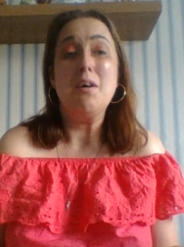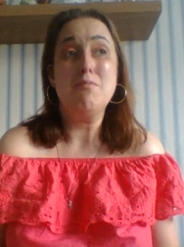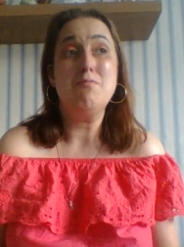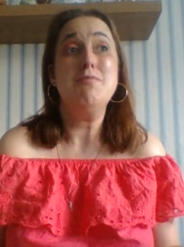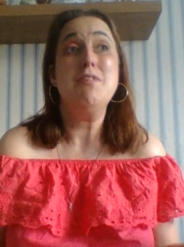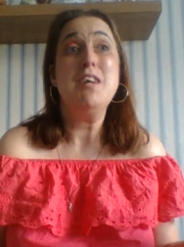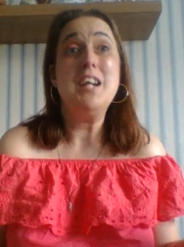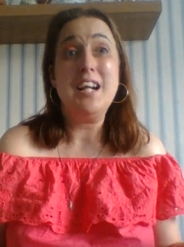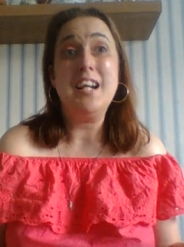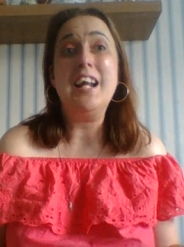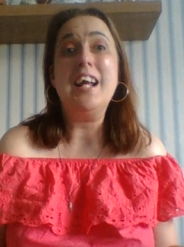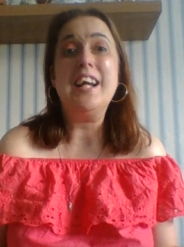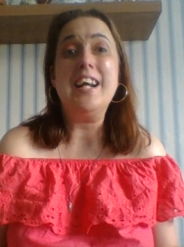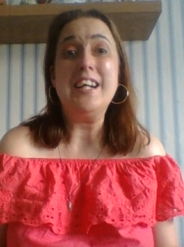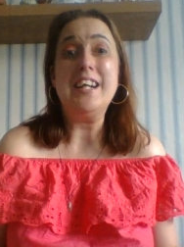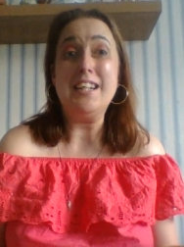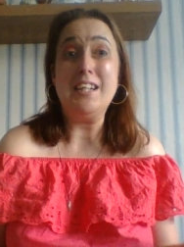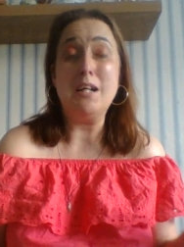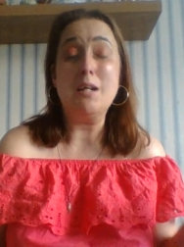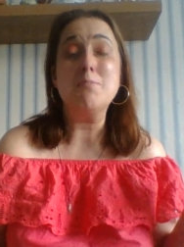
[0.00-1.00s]

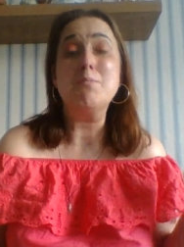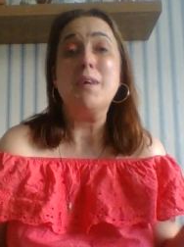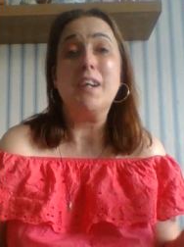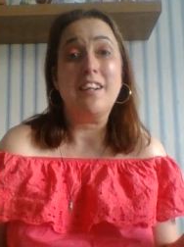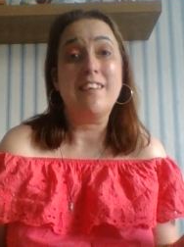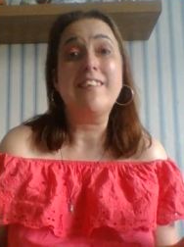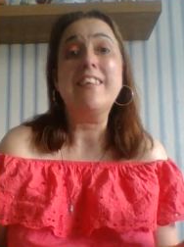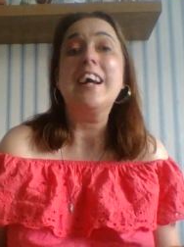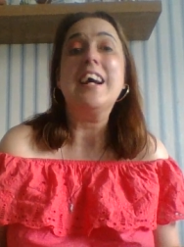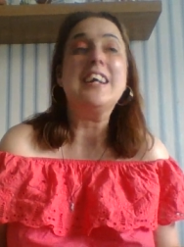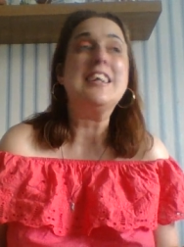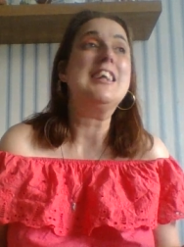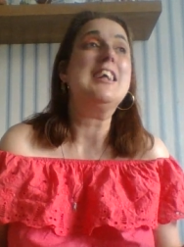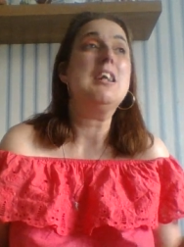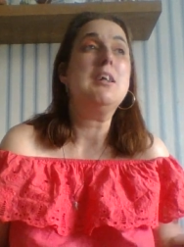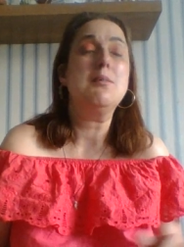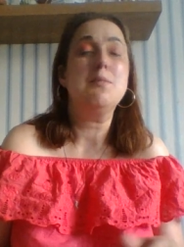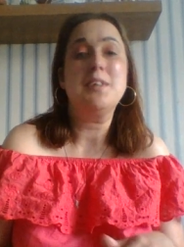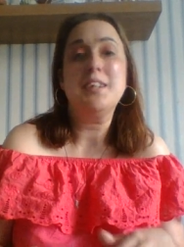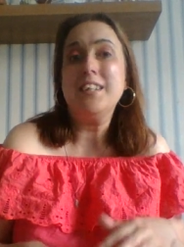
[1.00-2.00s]
really a big thank
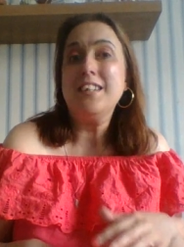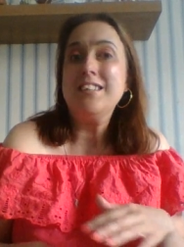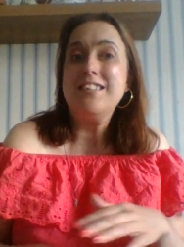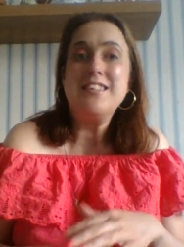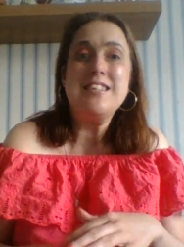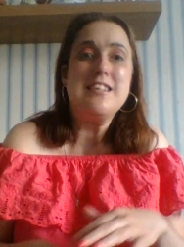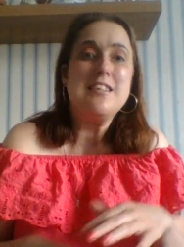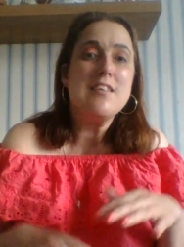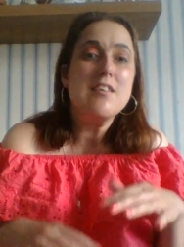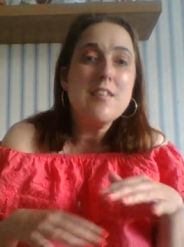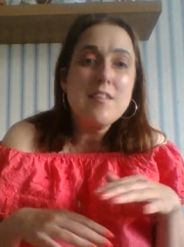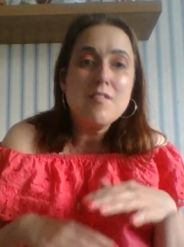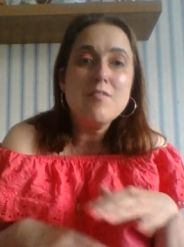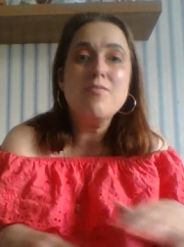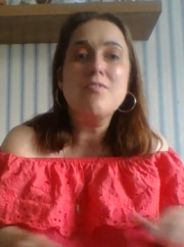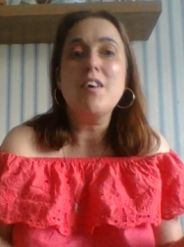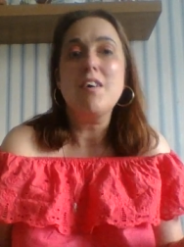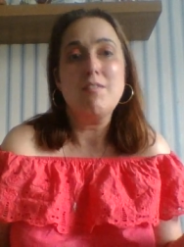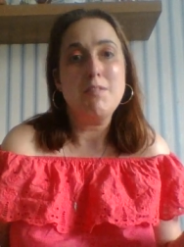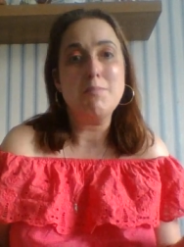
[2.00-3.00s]
you, and it's
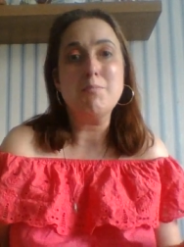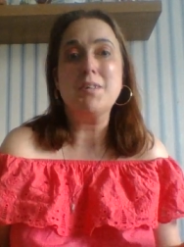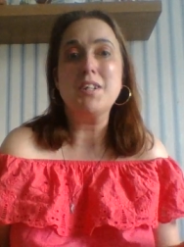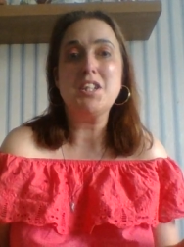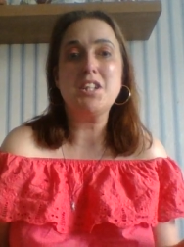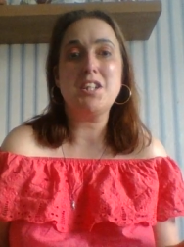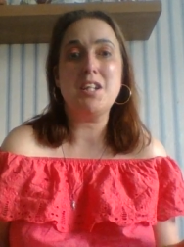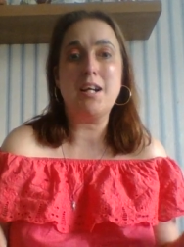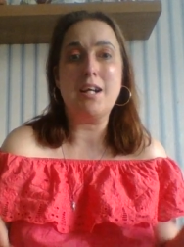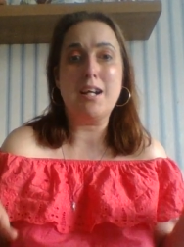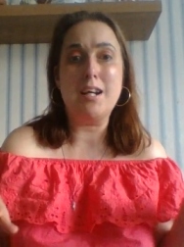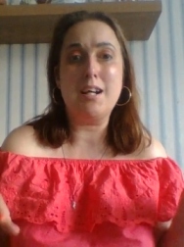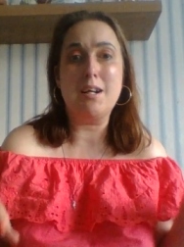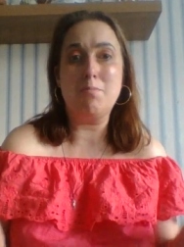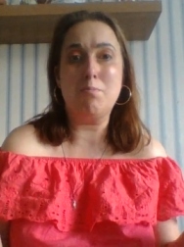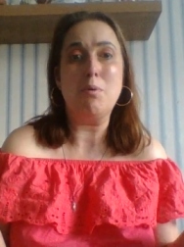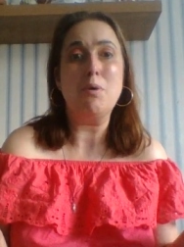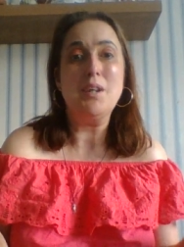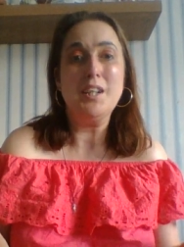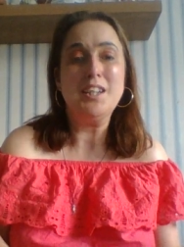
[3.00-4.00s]
very much
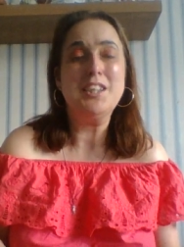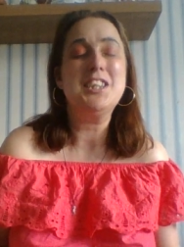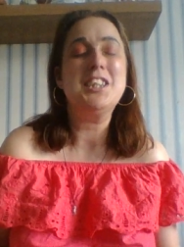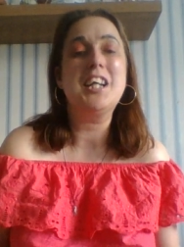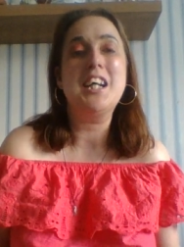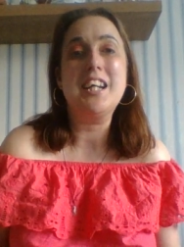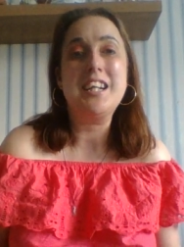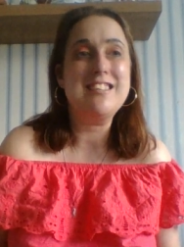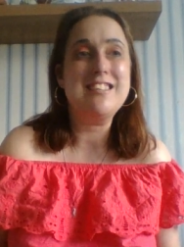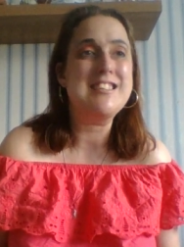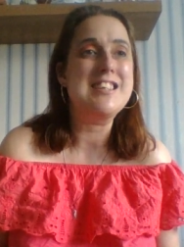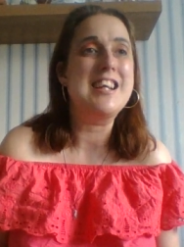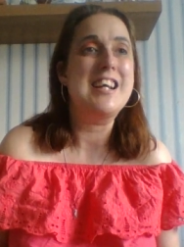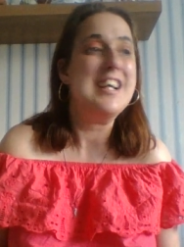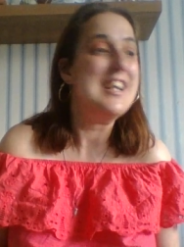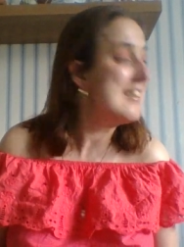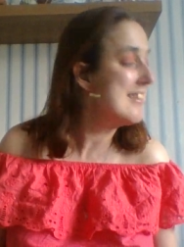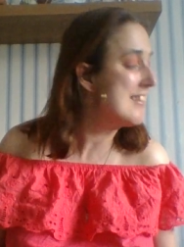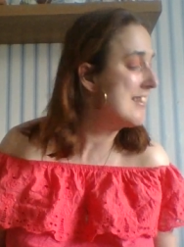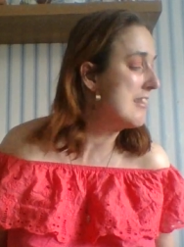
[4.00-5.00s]

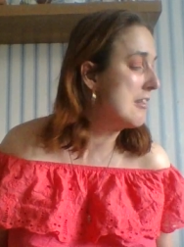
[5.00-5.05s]
appreciated.